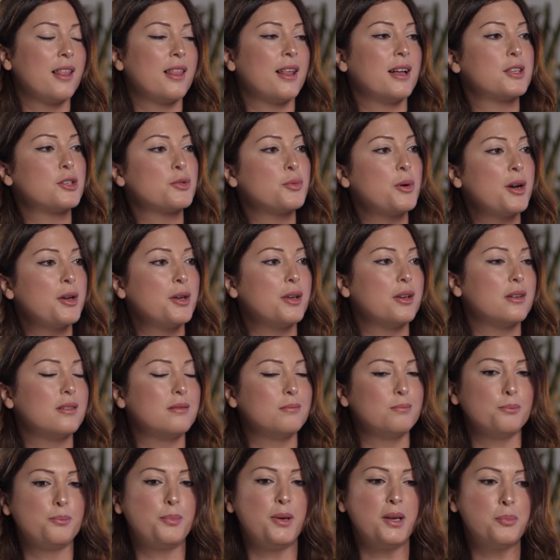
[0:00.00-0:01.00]
That's why
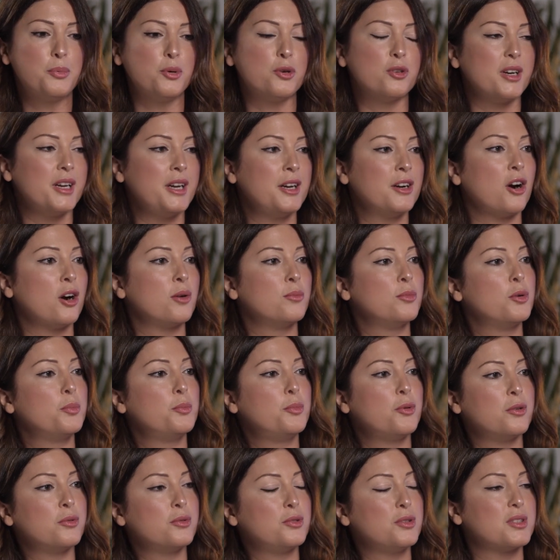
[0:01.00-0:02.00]
people here are more
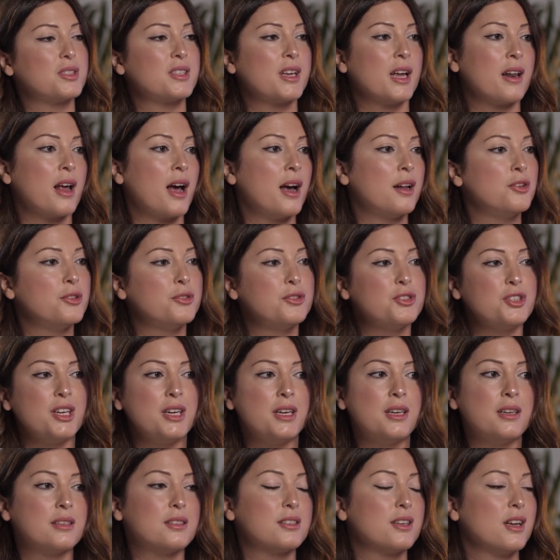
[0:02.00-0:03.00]
prone to skin
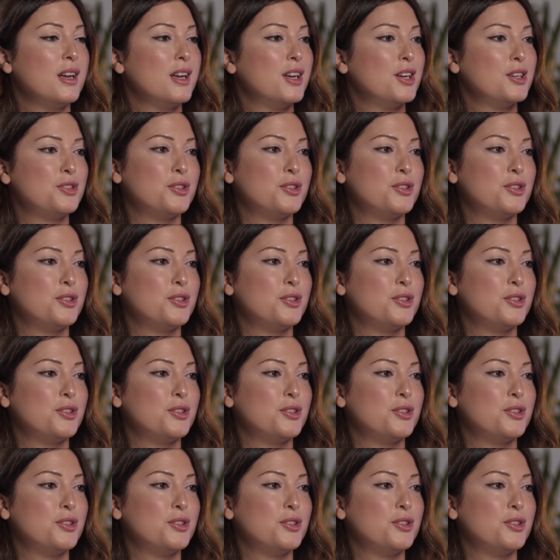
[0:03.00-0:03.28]
allergies,